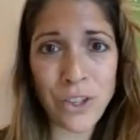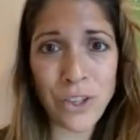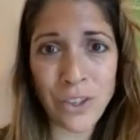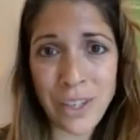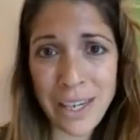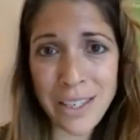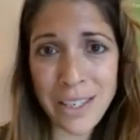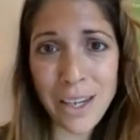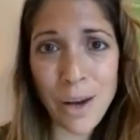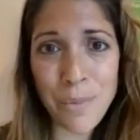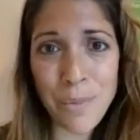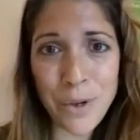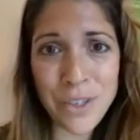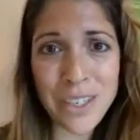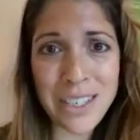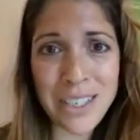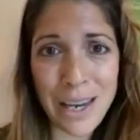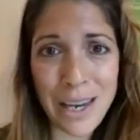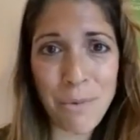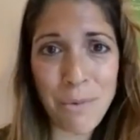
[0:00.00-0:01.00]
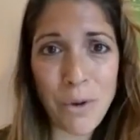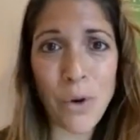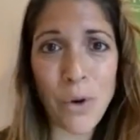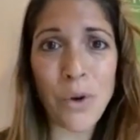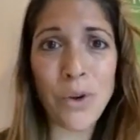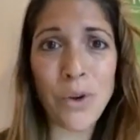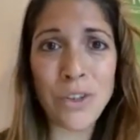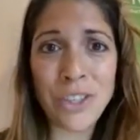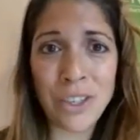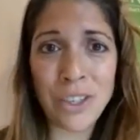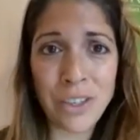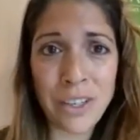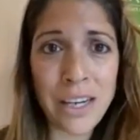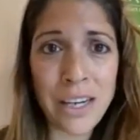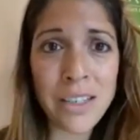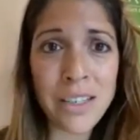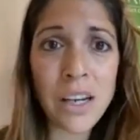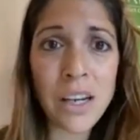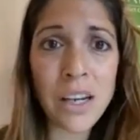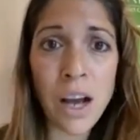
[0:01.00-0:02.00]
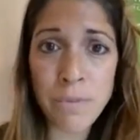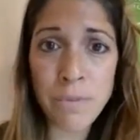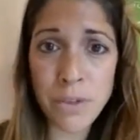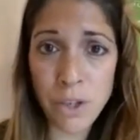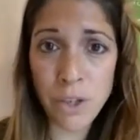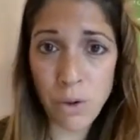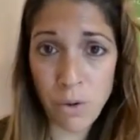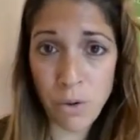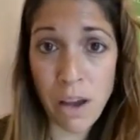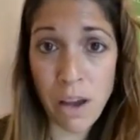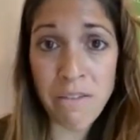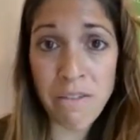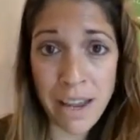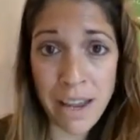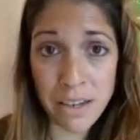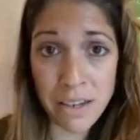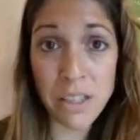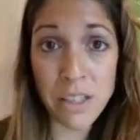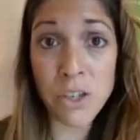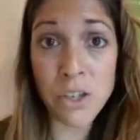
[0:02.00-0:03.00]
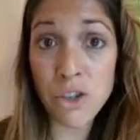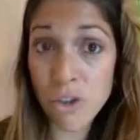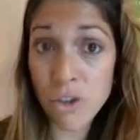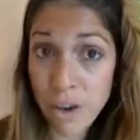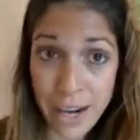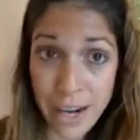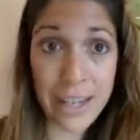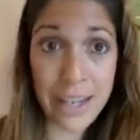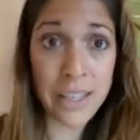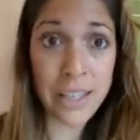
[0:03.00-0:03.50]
you'll need to come onto team calls, you'll need to come to events and trainings.